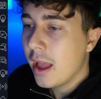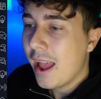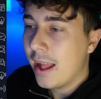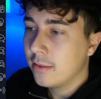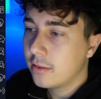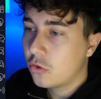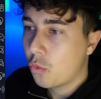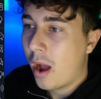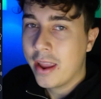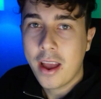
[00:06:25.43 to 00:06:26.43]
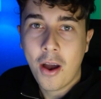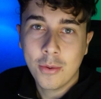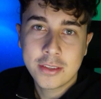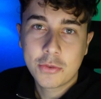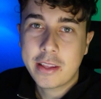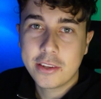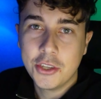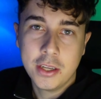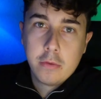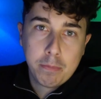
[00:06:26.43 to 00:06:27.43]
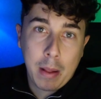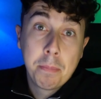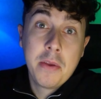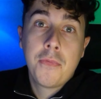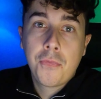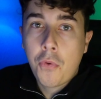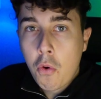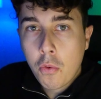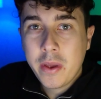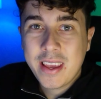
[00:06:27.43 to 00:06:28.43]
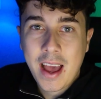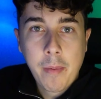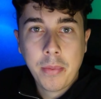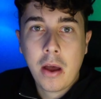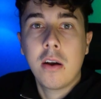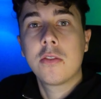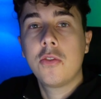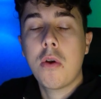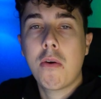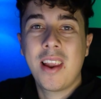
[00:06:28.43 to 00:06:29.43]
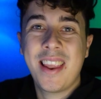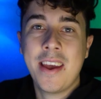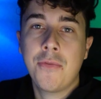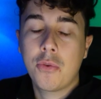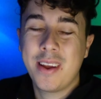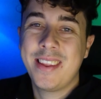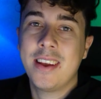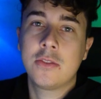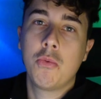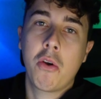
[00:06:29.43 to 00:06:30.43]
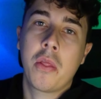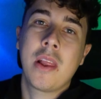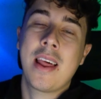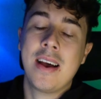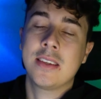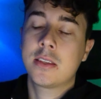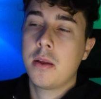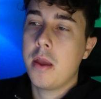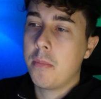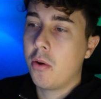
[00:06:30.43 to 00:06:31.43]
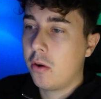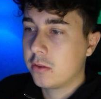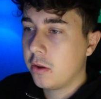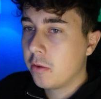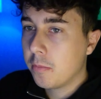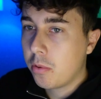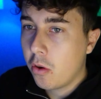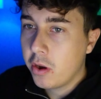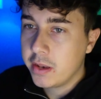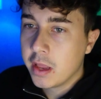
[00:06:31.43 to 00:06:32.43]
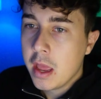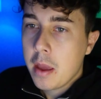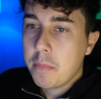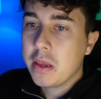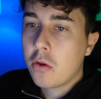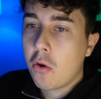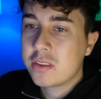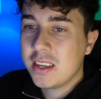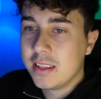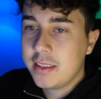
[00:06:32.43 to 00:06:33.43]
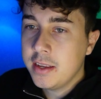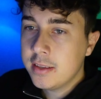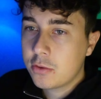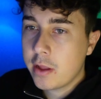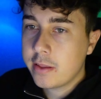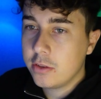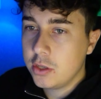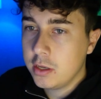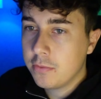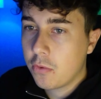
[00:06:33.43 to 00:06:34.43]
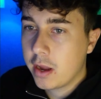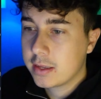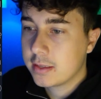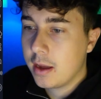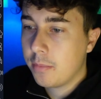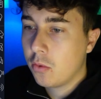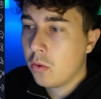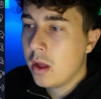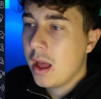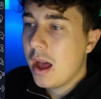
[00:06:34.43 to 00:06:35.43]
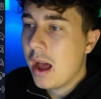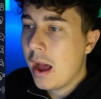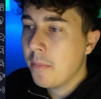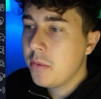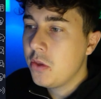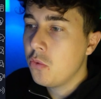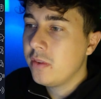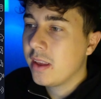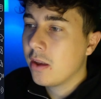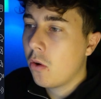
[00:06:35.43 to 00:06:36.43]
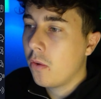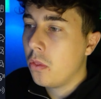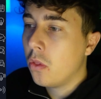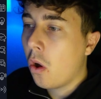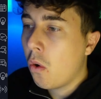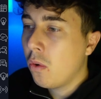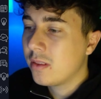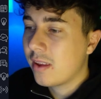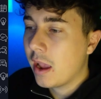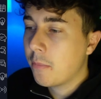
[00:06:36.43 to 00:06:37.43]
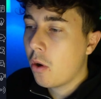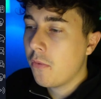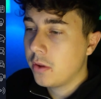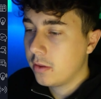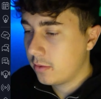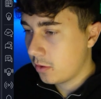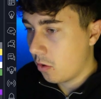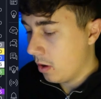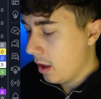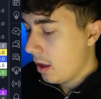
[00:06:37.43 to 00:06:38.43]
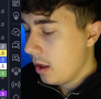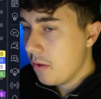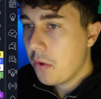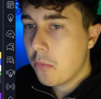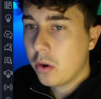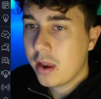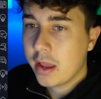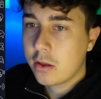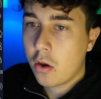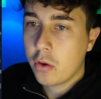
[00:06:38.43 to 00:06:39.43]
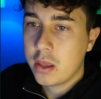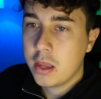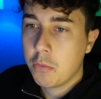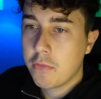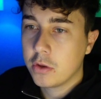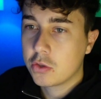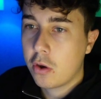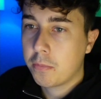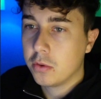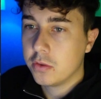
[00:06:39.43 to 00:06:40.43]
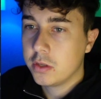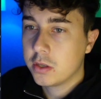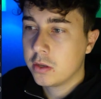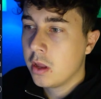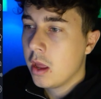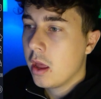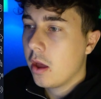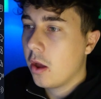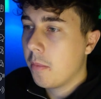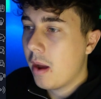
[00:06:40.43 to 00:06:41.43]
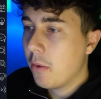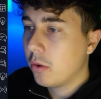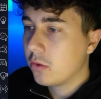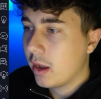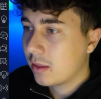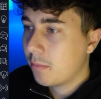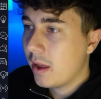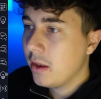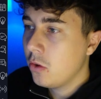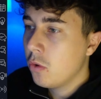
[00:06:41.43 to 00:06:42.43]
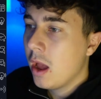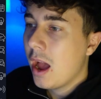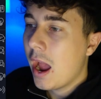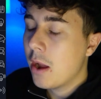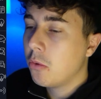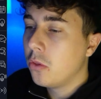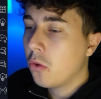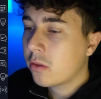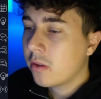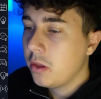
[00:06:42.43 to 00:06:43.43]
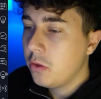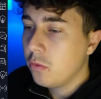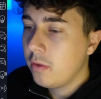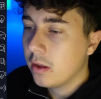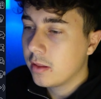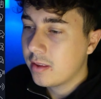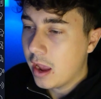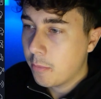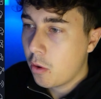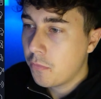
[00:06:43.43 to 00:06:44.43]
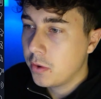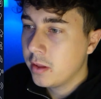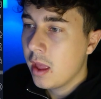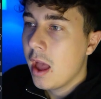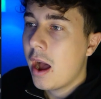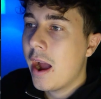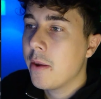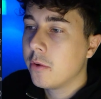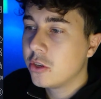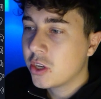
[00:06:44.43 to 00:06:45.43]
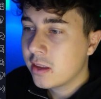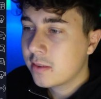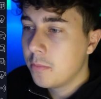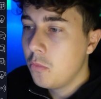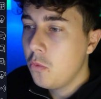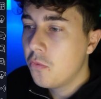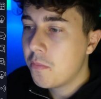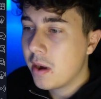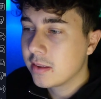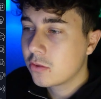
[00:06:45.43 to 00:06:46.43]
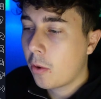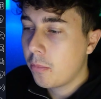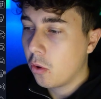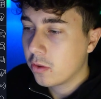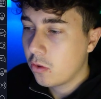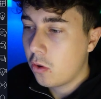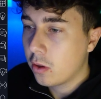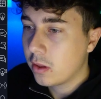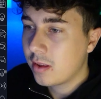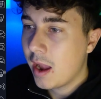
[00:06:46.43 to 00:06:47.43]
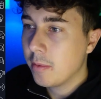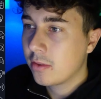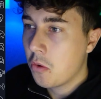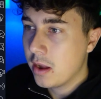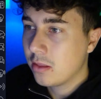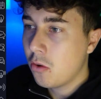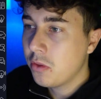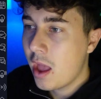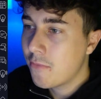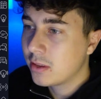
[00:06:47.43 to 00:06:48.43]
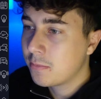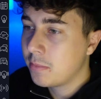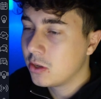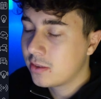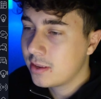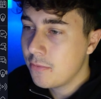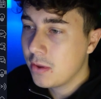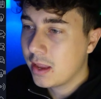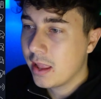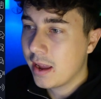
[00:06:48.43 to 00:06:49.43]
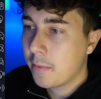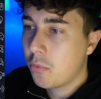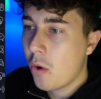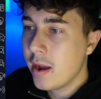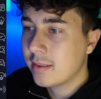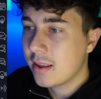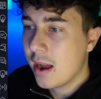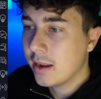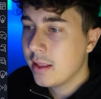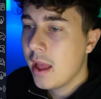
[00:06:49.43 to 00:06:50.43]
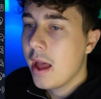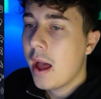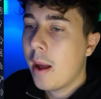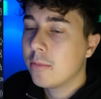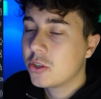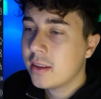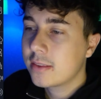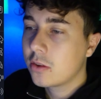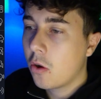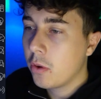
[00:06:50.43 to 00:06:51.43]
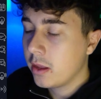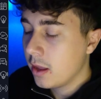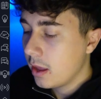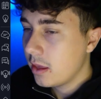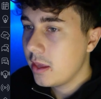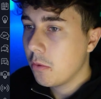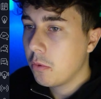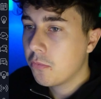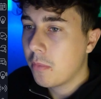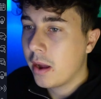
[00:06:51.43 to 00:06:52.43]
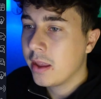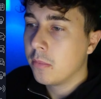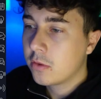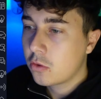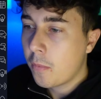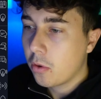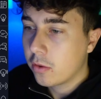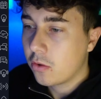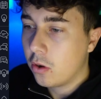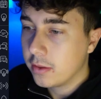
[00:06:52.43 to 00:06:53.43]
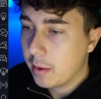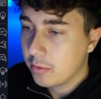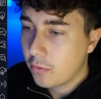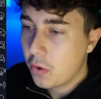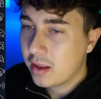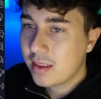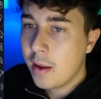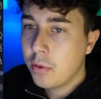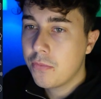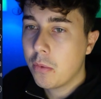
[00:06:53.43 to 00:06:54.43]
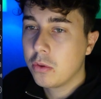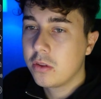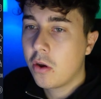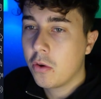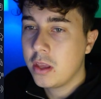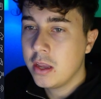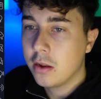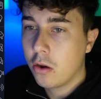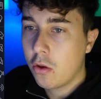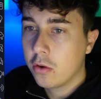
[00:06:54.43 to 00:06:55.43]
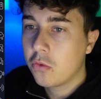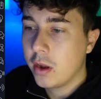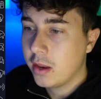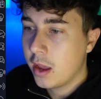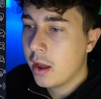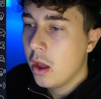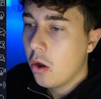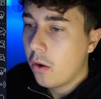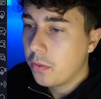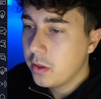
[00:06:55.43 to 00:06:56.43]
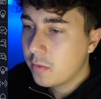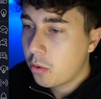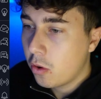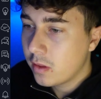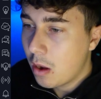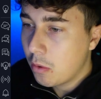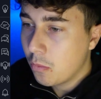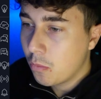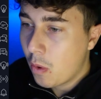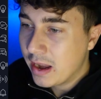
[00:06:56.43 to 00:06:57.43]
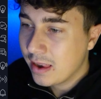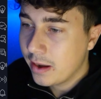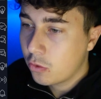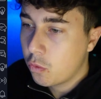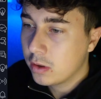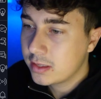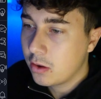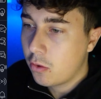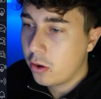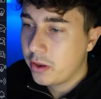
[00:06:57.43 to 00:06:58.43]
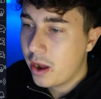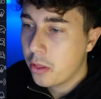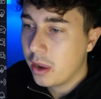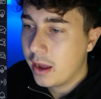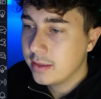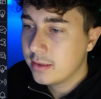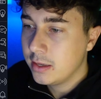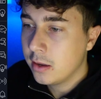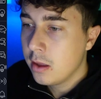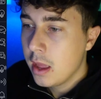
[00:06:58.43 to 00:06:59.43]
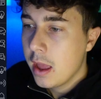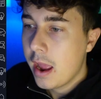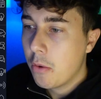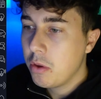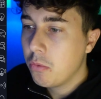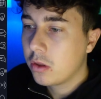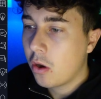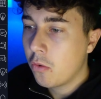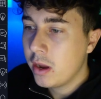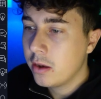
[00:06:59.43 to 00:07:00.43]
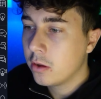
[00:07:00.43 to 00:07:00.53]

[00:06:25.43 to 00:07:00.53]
and try our strategy. But before we come now to our live trade, there's one last important point, because in this strategy, for example, I'm using no take profit. So if I would like go here with a short position, I want to explain you, I will not using a take profit. I will just move my stop loss all the time. So I don't have a specific like price target. I'm just going here with my stop loss all the time. So for example, if I would go here in a long trade, yeah, on this point, our white line crossing all the other lines here, and we would go in a